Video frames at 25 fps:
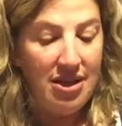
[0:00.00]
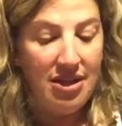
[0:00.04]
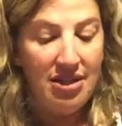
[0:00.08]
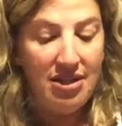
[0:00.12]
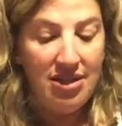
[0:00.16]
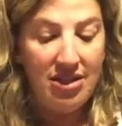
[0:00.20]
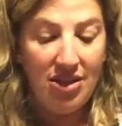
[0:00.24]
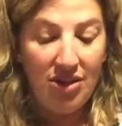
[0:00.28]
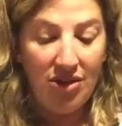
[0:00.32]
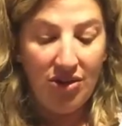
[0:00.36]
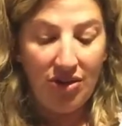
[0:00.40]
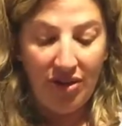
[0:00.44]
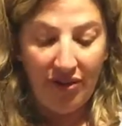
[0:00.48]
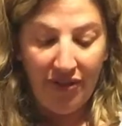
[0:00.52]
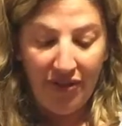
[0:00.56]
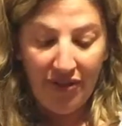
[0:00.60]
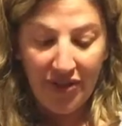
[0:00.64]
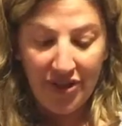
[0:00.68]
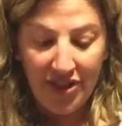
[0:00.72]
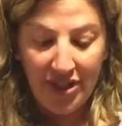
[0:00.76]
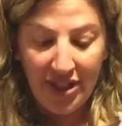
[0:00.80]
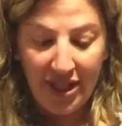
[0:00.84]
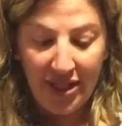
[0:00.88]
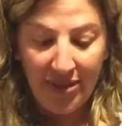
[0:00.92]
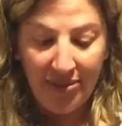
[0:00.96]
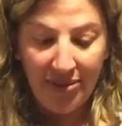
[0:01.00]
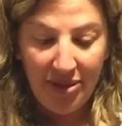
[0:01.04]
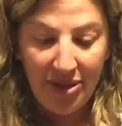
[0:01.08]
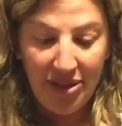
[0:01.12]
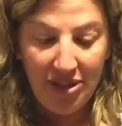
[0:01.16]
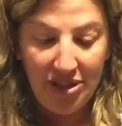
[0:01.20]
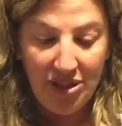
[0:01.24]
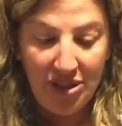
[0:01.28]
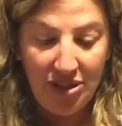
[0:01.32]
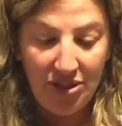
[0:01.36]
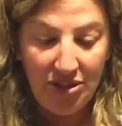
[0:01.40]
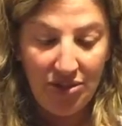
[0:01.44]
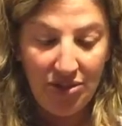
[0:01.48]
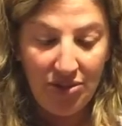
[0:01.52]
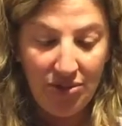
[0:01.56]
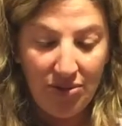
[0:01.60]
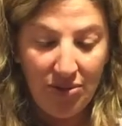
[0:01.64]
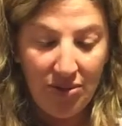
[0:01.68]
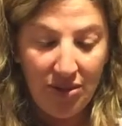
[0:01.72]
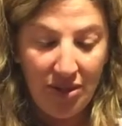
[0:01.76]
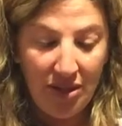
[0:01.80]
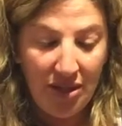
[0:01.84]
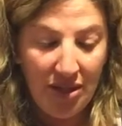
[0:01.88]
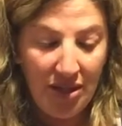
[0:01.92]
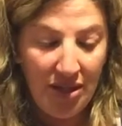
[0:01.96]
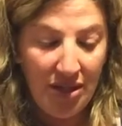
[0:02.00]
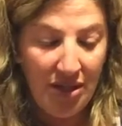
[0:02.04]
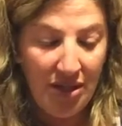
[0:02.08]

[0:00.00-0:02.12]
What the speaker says: So the first thing I'm going to do